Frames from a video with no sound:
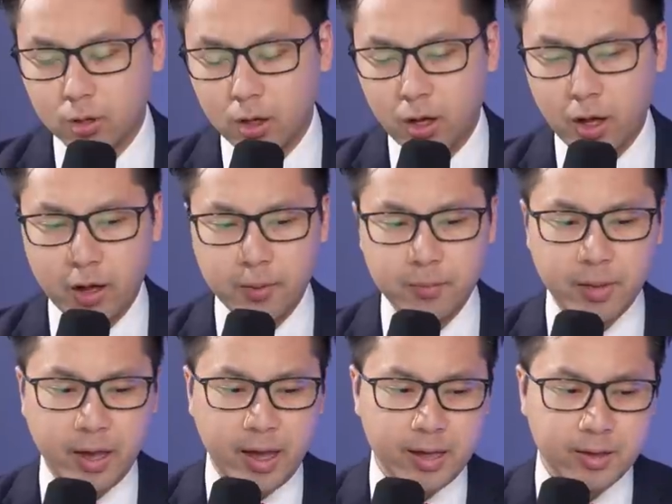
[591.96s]
Um,
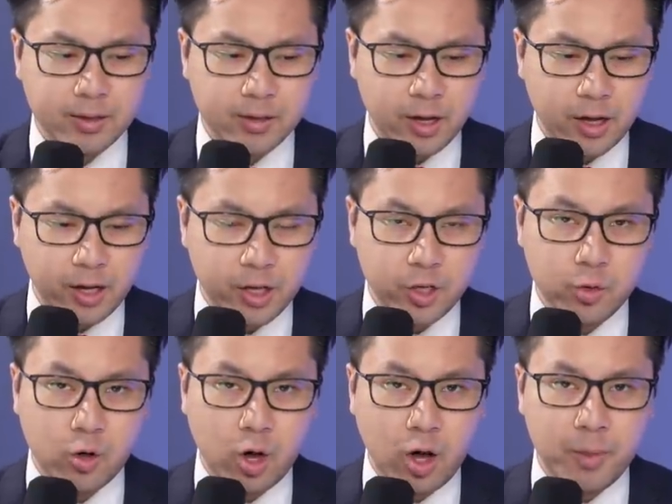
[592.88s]
and uh, can
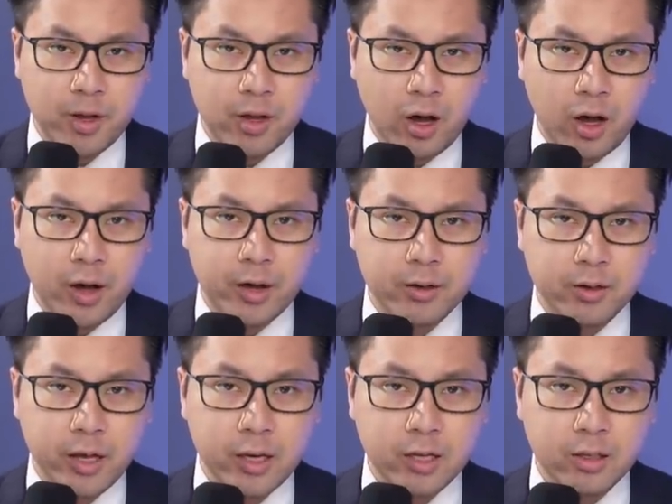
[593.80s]
you comment on
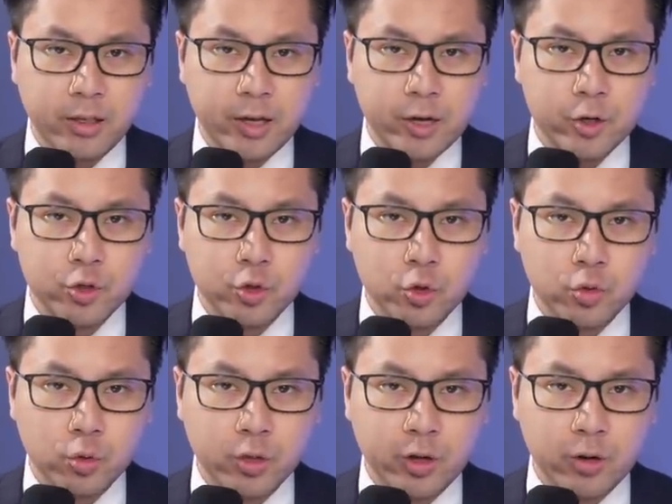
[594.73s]
any layer
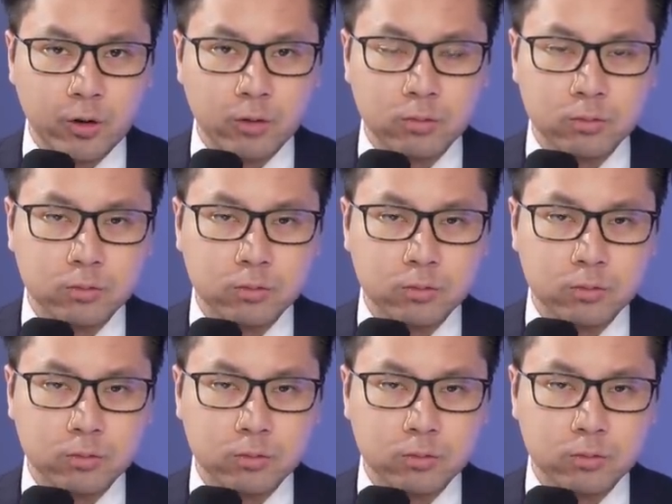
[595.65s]
twos or layer,